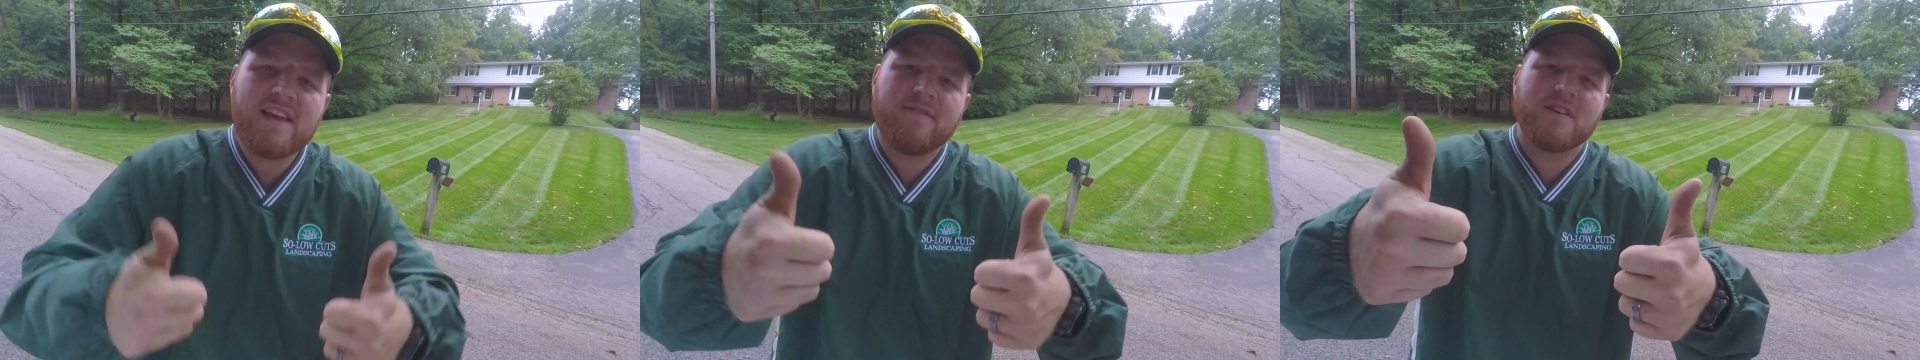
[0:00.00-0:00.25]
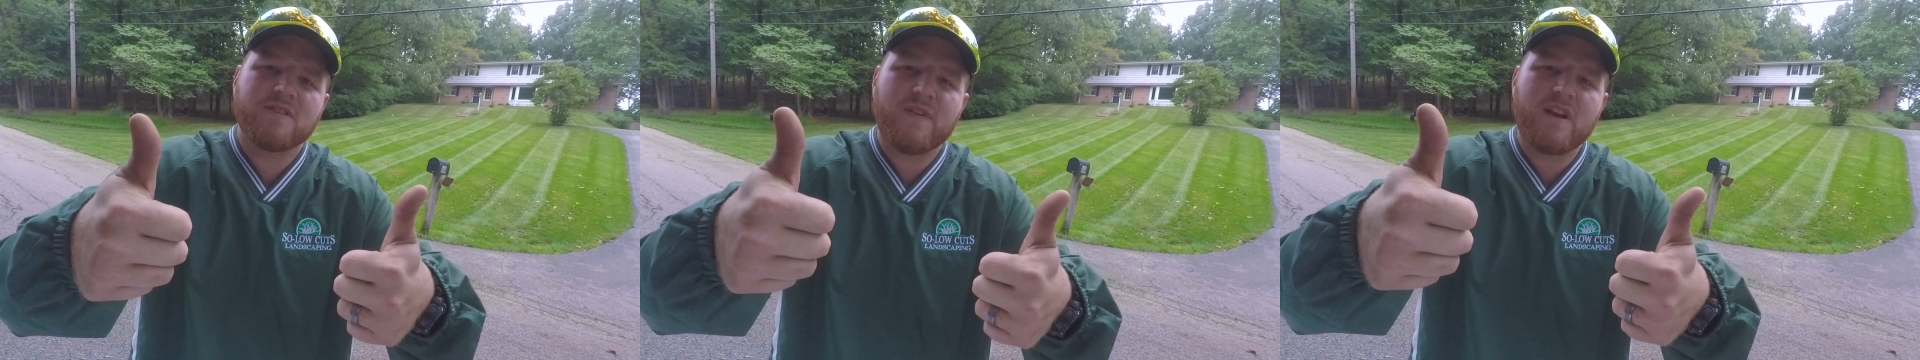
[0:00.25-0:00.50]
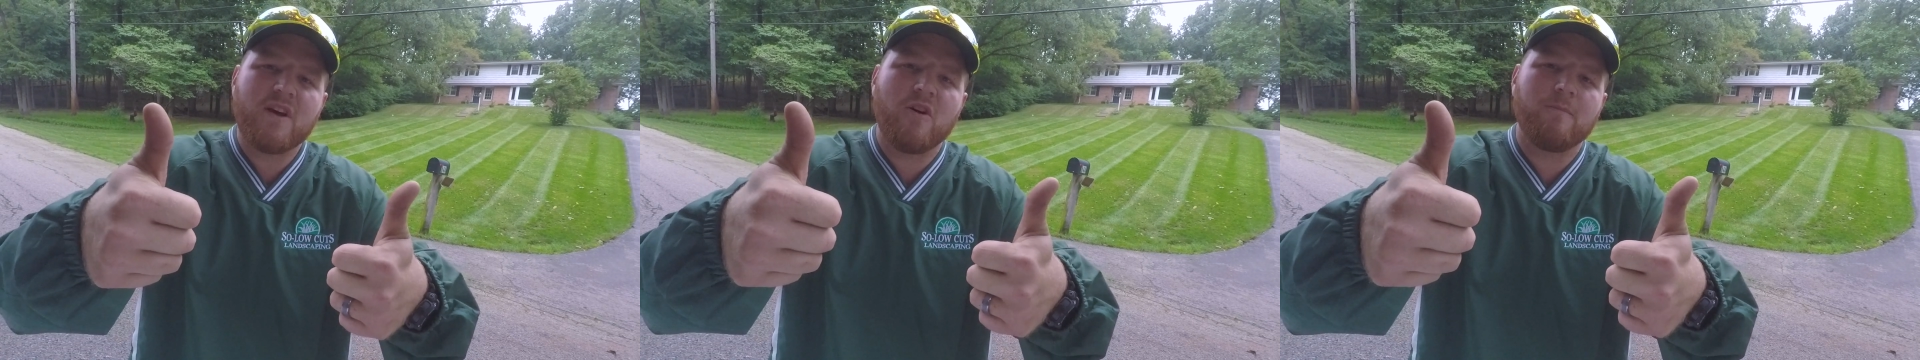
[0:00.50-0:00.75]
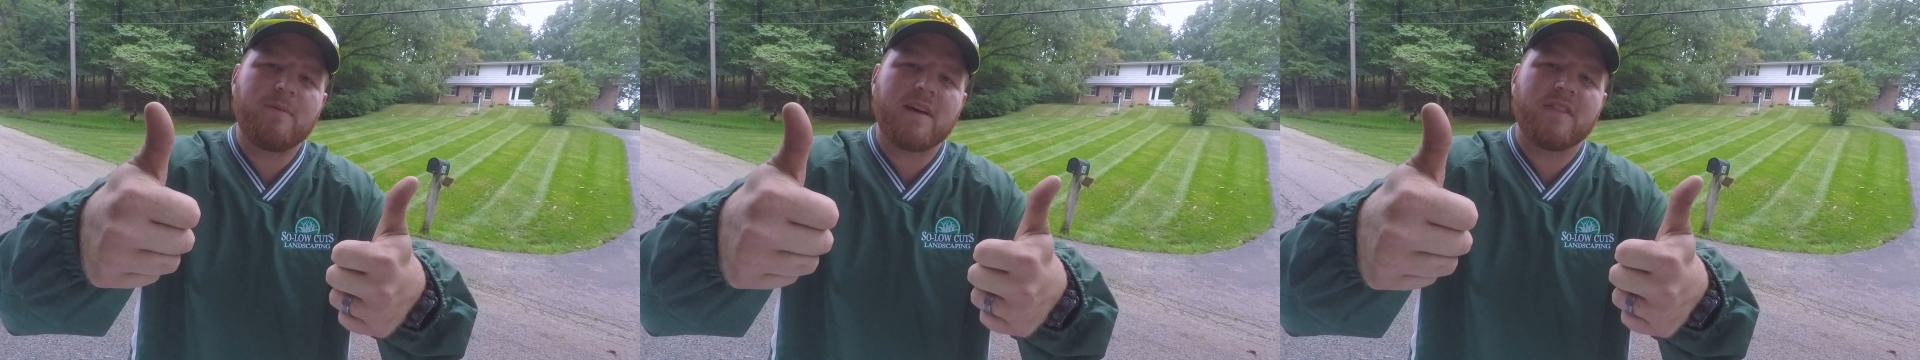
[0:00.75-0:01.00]
Give this
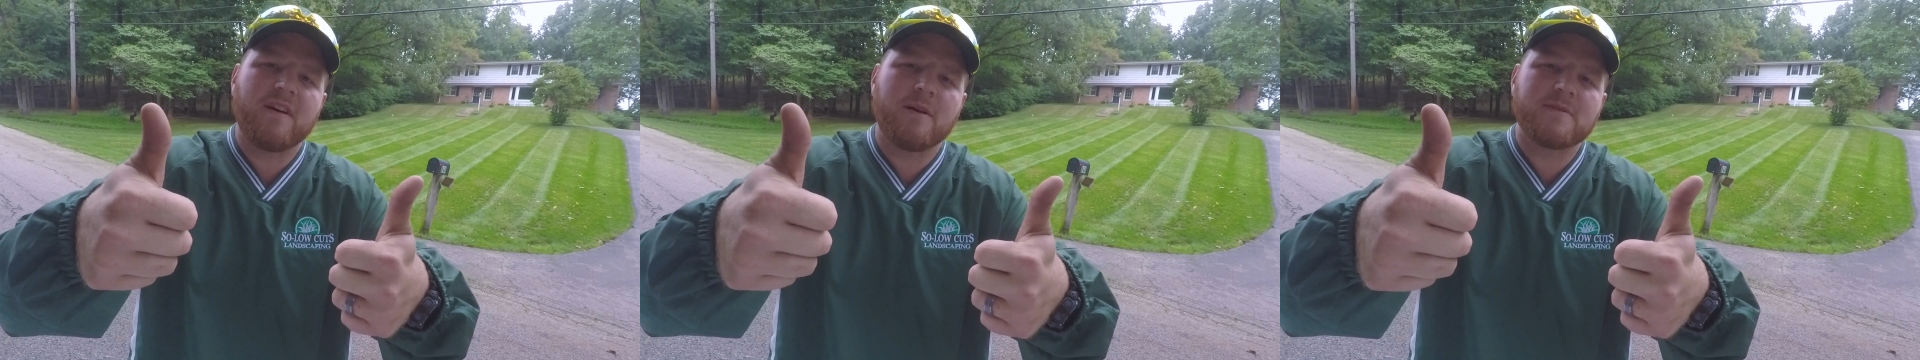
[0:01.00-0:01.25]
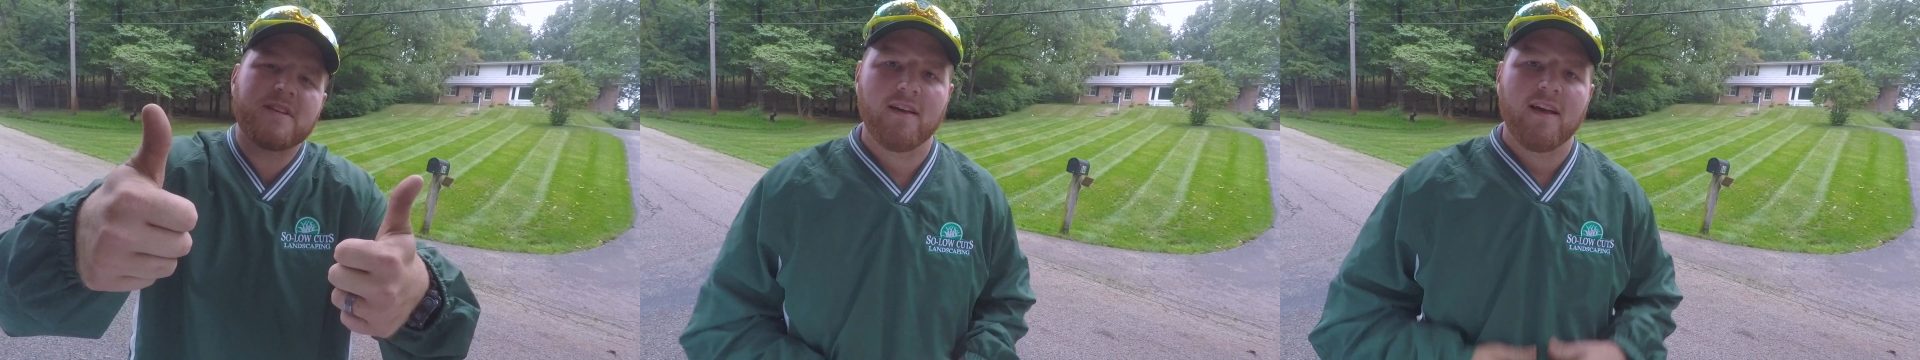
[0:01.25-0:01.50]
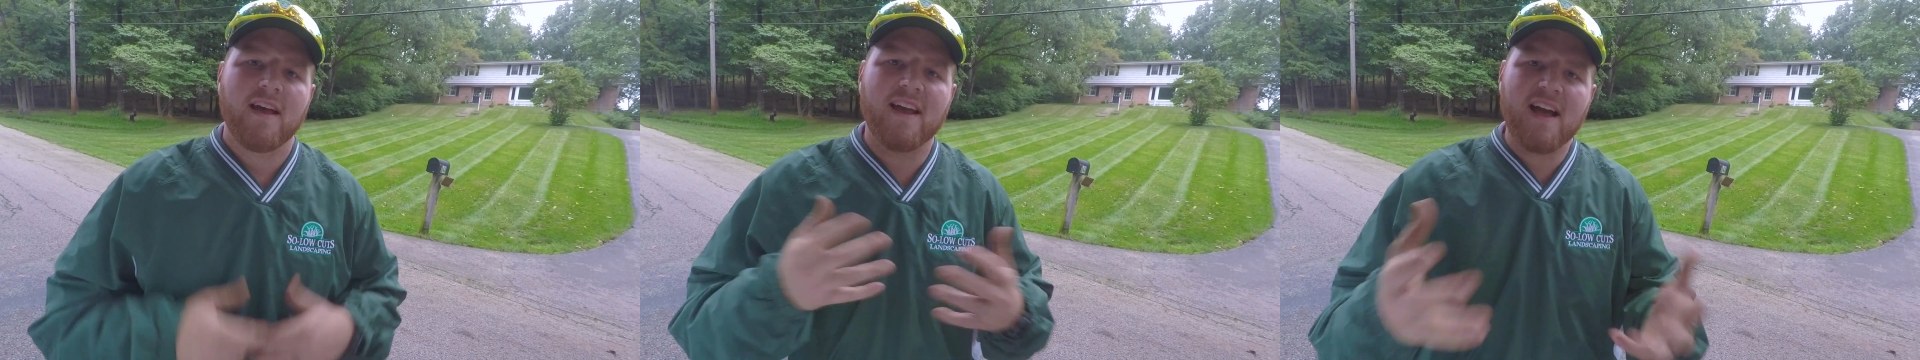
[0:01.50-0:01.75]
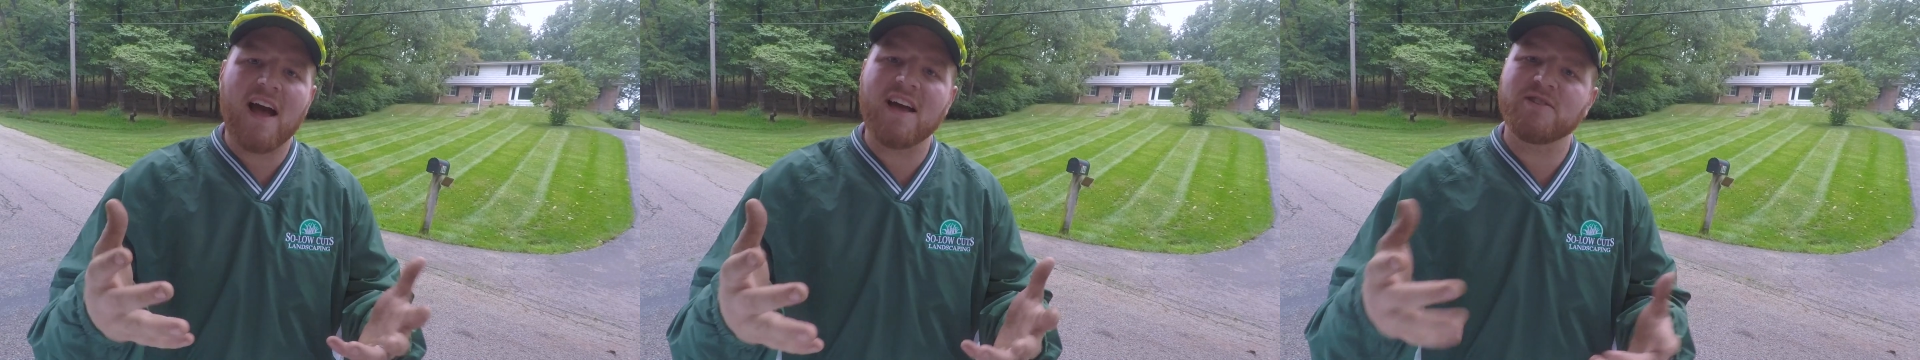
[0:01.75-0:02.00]
video a big thumbs up,
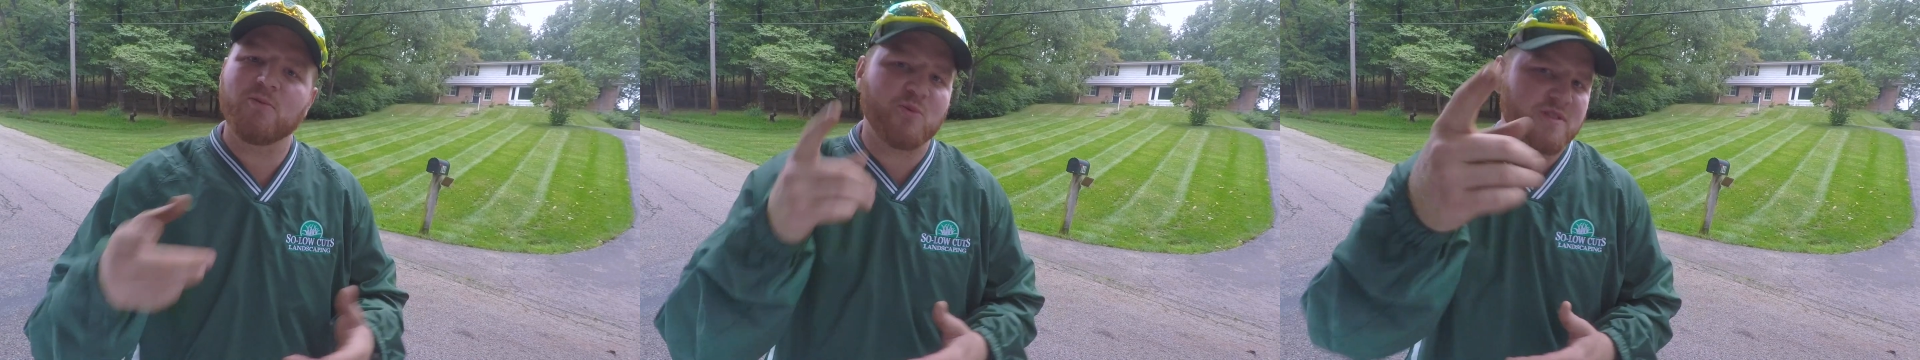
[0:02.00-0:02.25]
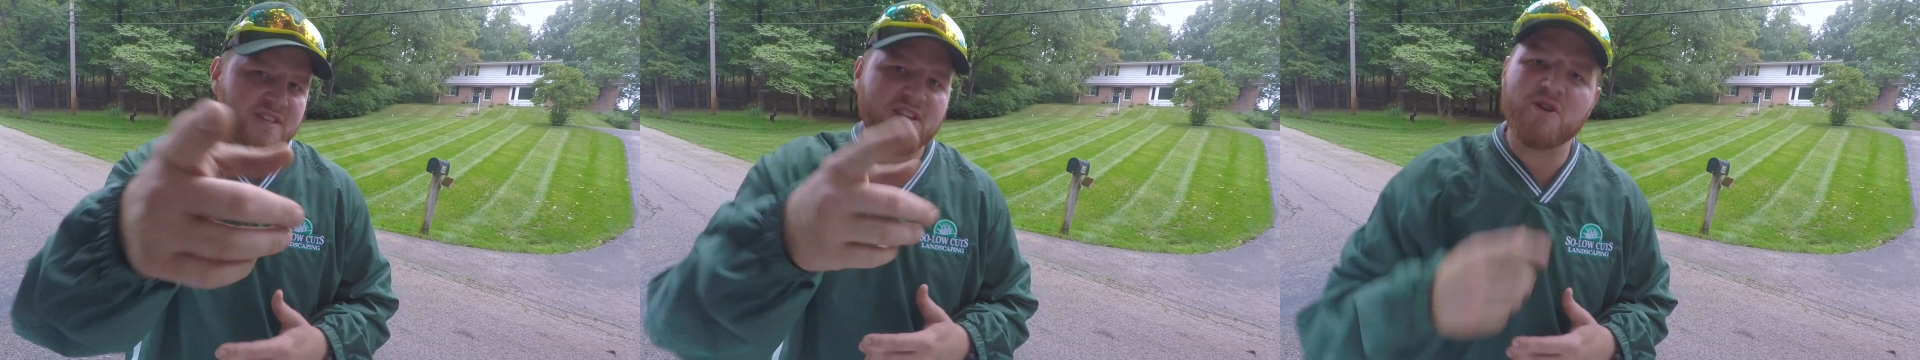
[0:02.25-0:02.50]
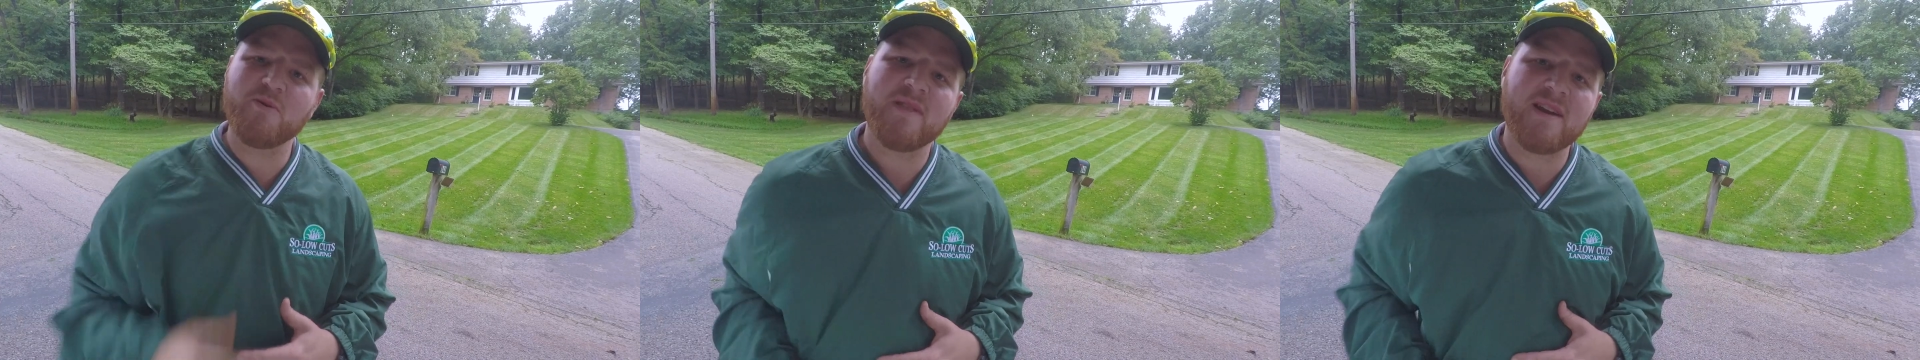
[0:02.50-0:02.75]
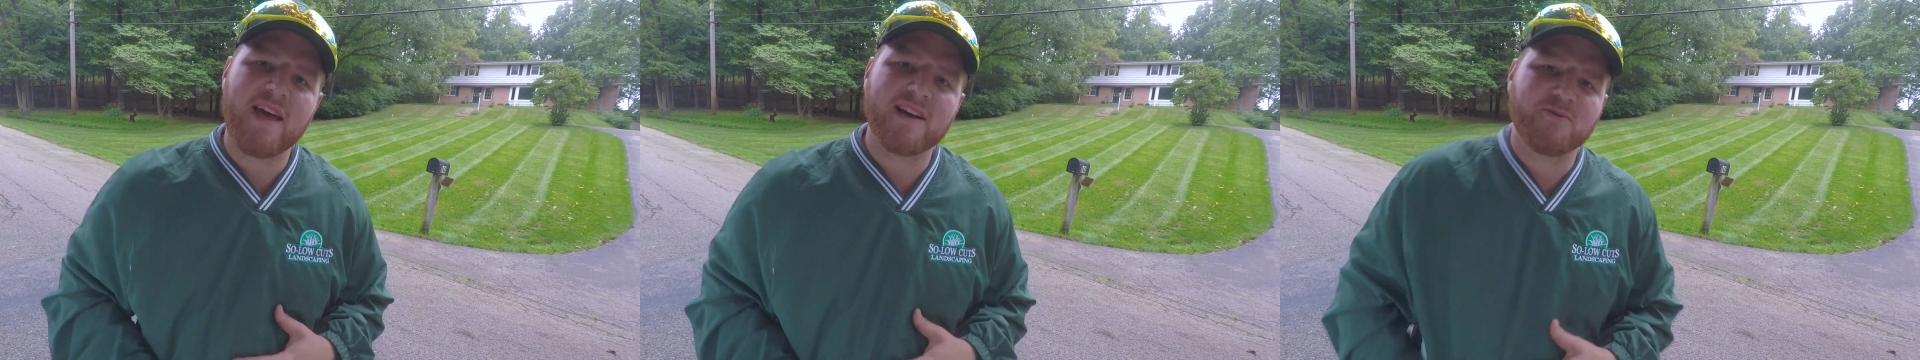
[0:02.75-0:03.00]
and guys, we'll see you in
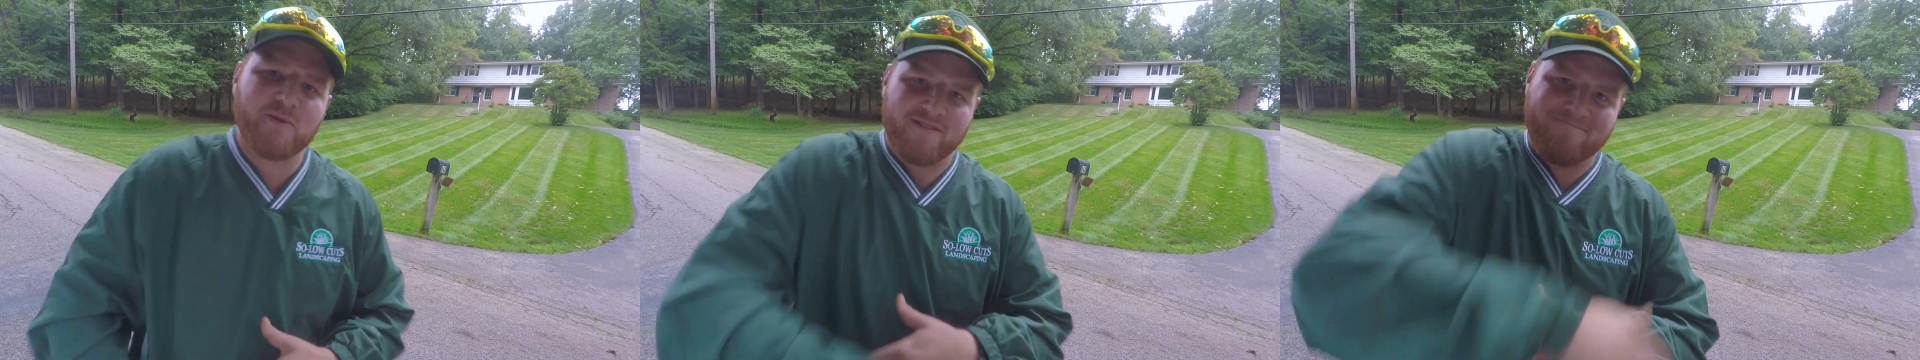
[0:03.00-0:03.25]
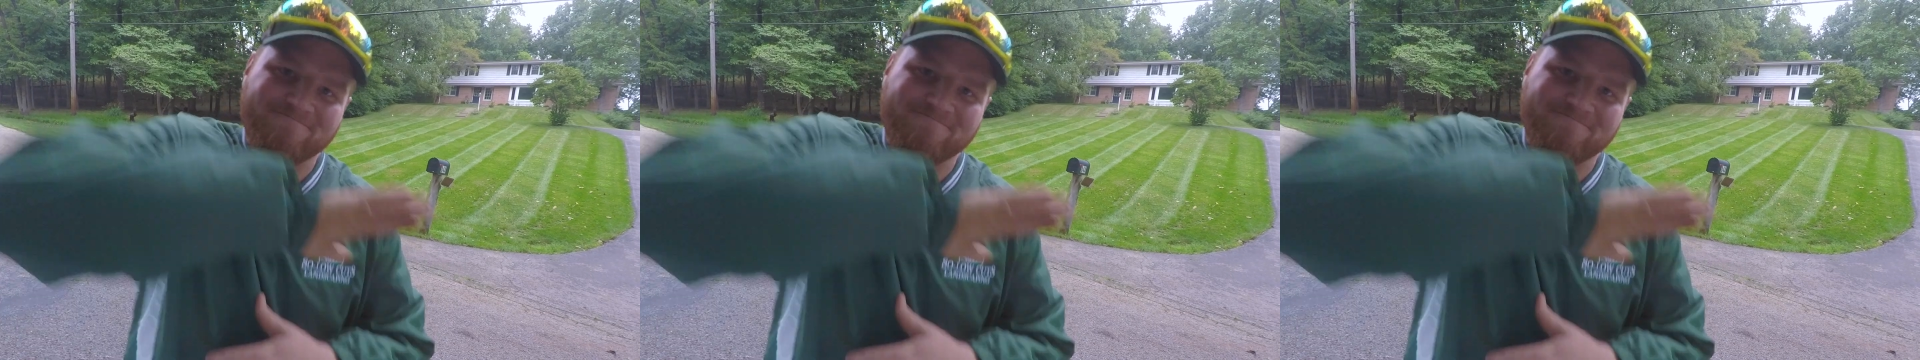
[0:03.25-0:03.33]
the next one.